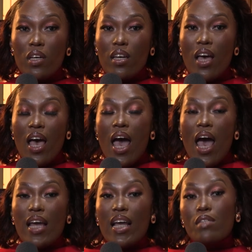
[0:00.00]
me,
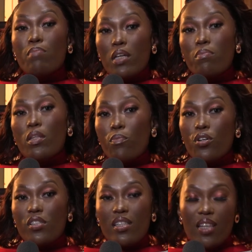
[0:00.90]
and has made me the
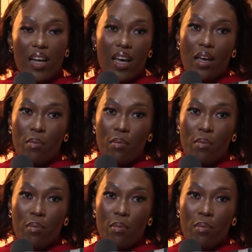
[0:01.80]
person that I